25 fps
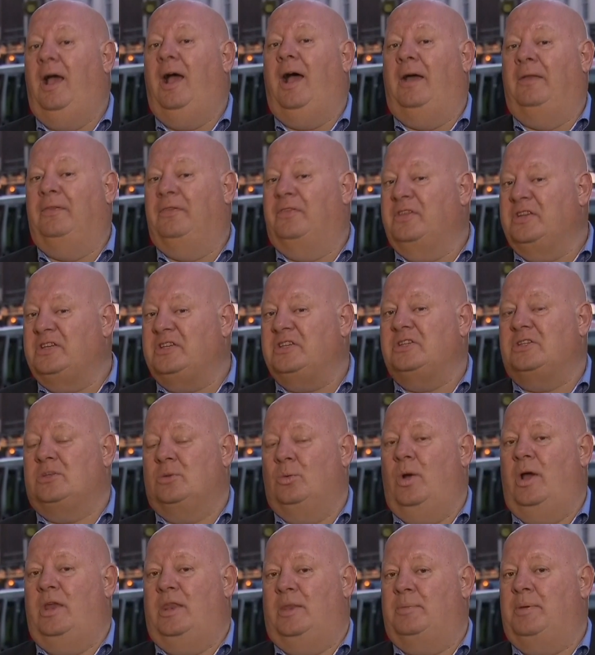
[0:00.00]
And this is
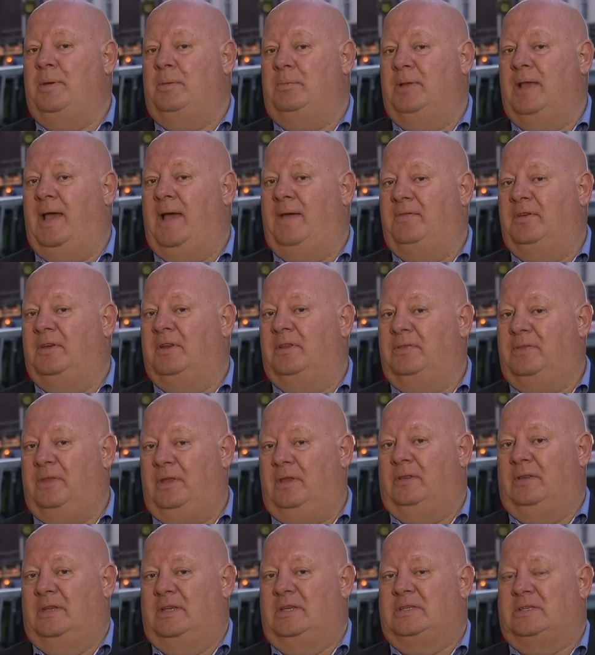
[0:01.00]
the way that people are having to
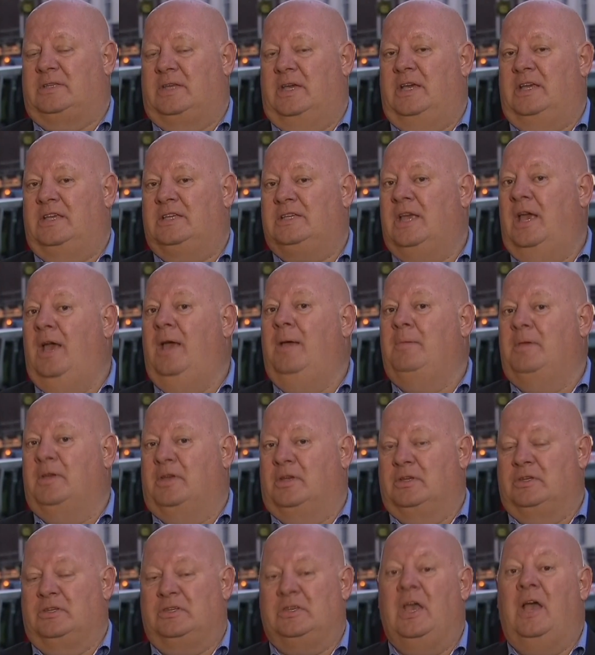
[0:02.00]
think these days
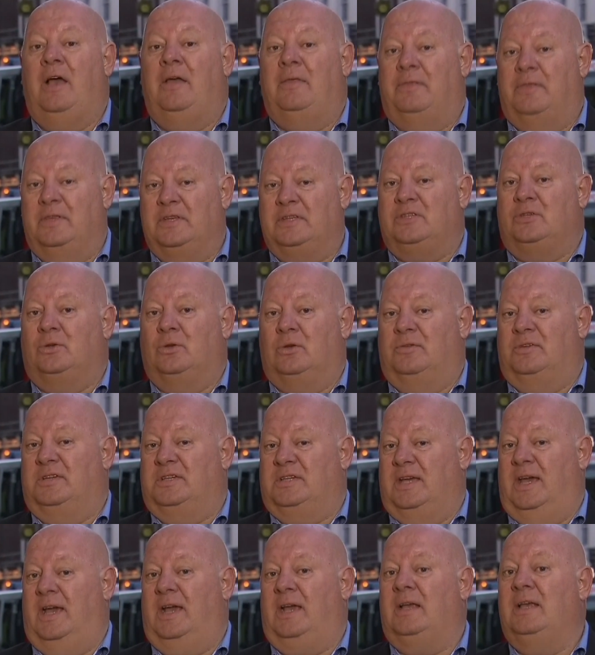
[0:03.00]
because this sort of
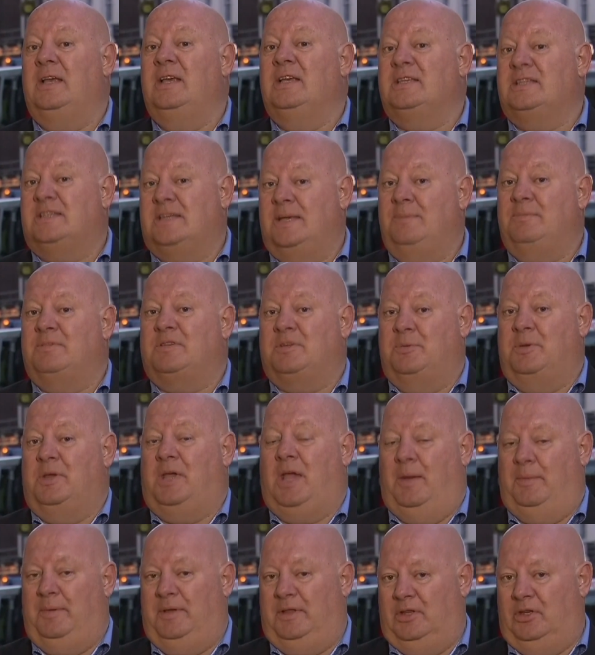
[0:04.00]
attack seems to be
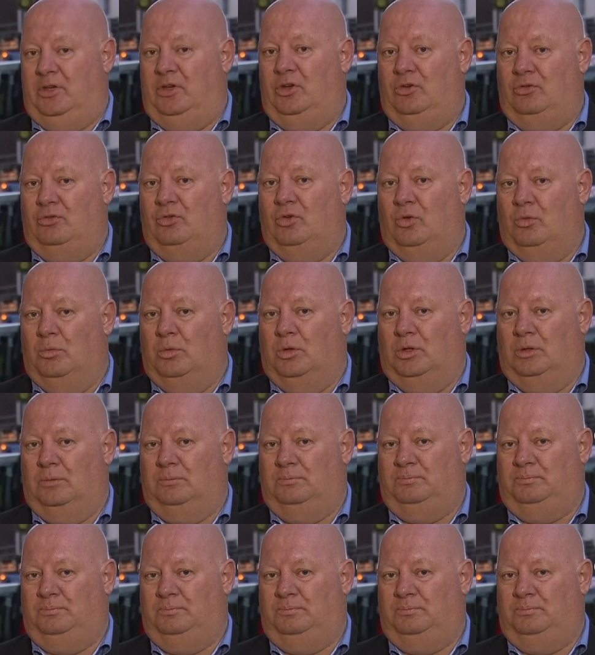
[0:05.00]
becoming the new normal.